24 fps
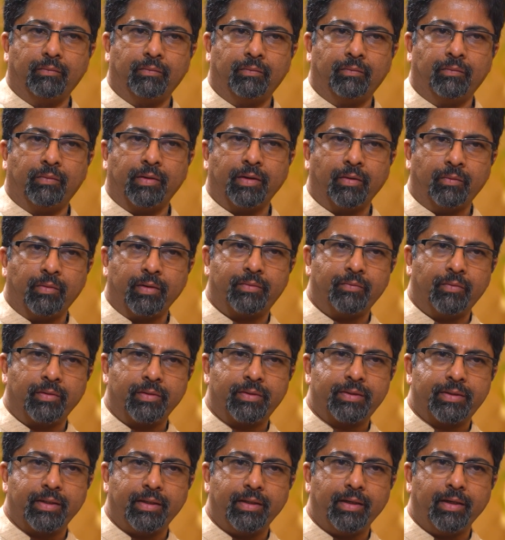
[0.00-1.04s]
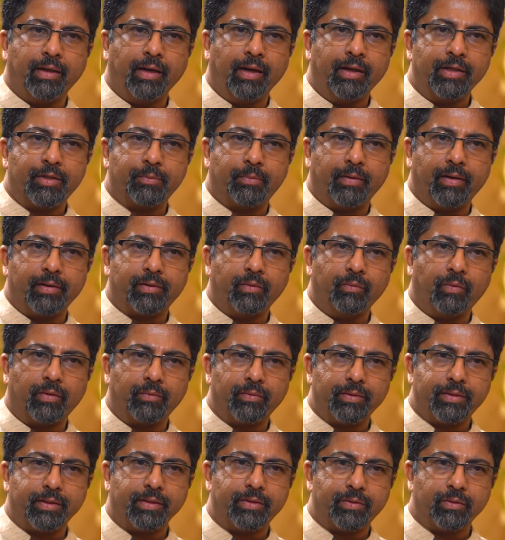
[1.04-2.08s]
What's the inspiration? What
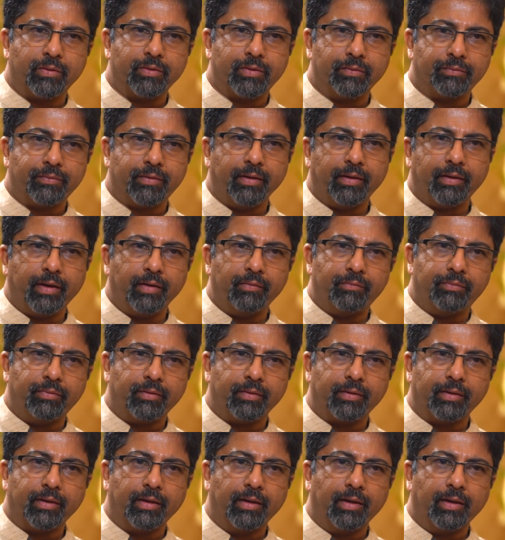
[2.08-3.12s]
was the source of thinking for